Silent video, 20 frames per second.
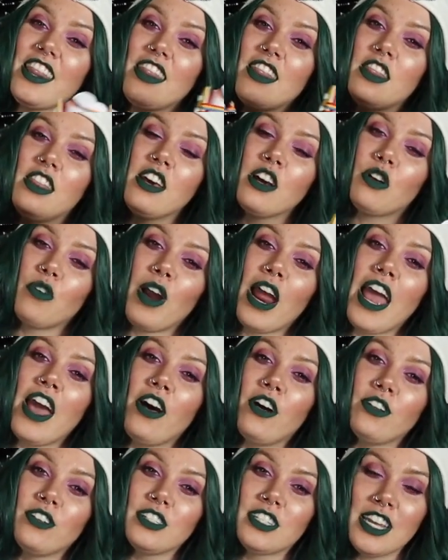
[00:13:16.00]
the
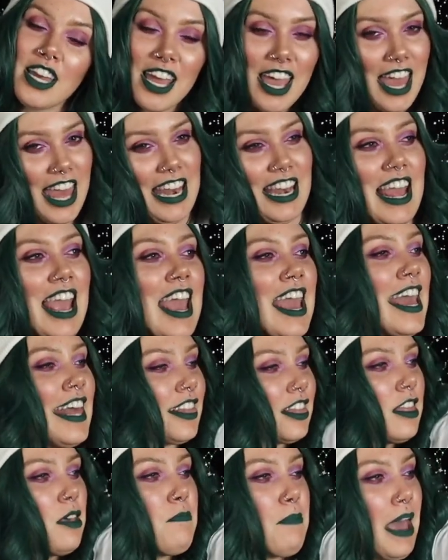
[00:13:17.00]
ground and
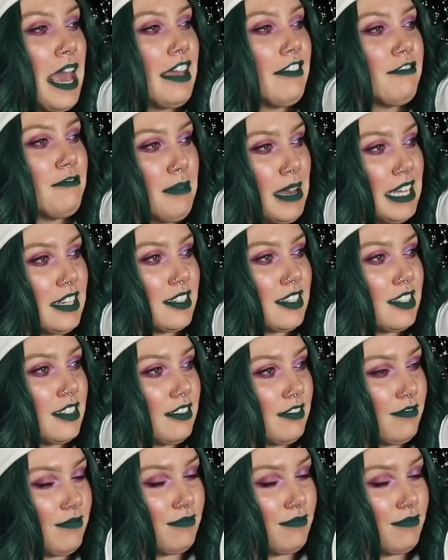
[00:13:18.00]
hit the pavement.